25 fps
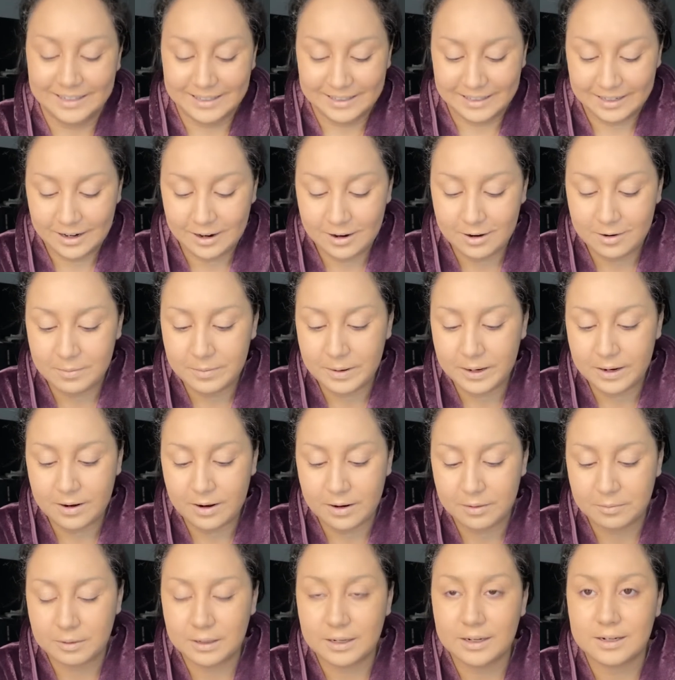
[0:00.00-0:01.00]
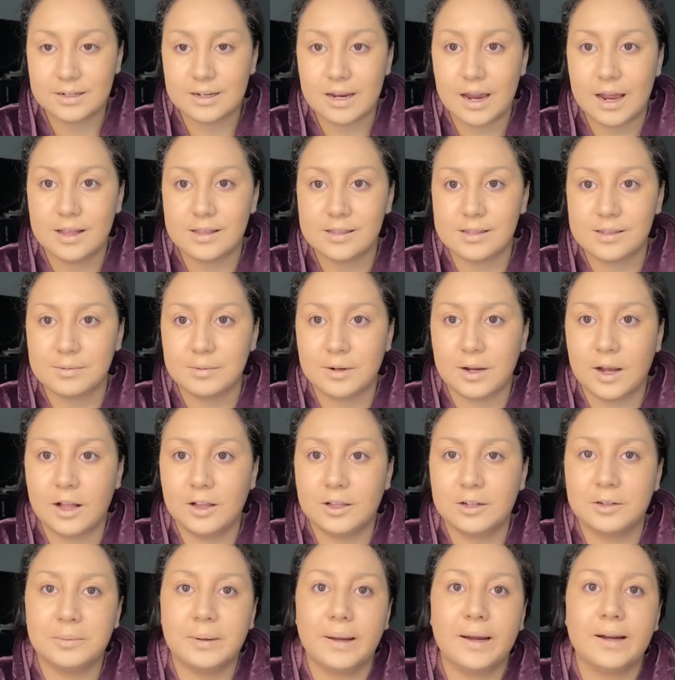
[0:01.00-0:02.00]
Oh my god, we need to add some
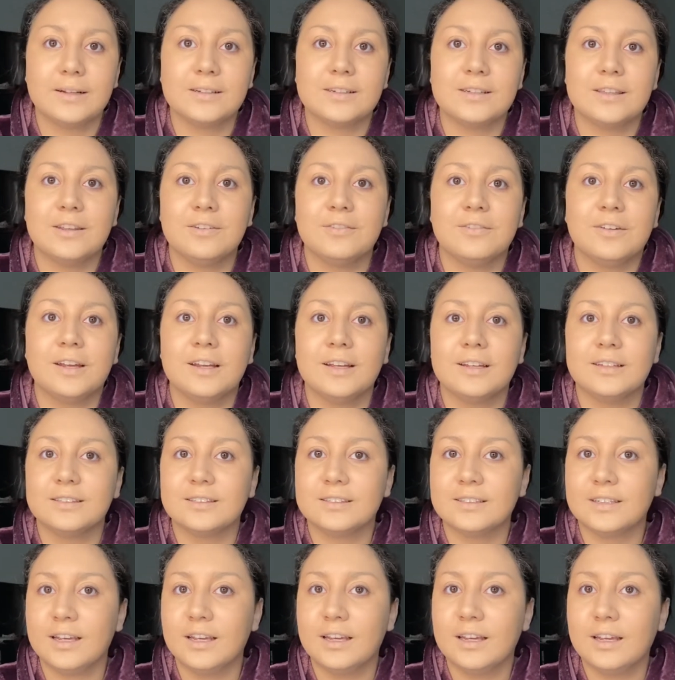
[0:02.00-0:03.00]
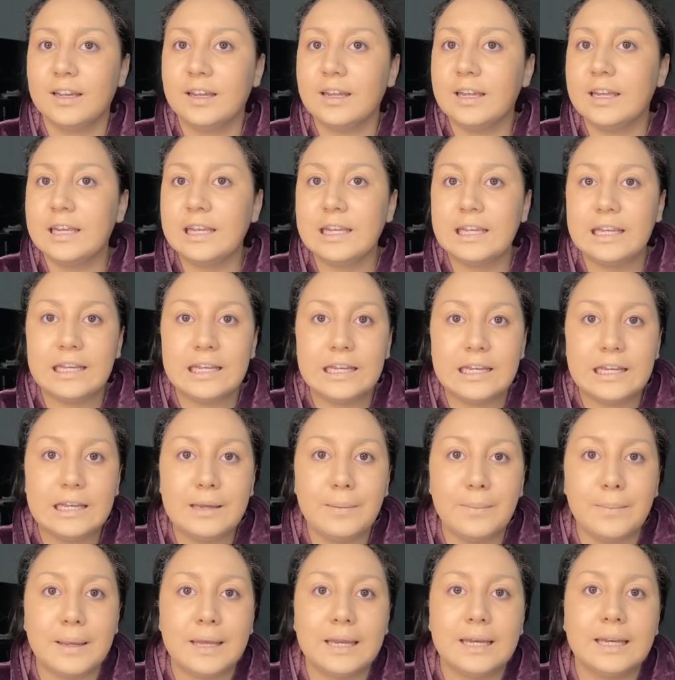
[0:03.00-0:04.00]
color back to the face
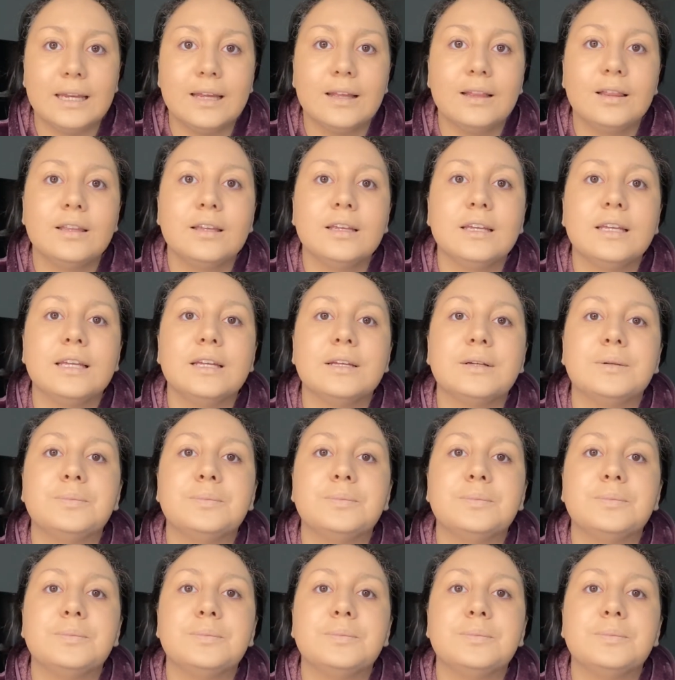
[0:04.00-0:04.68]
immediately.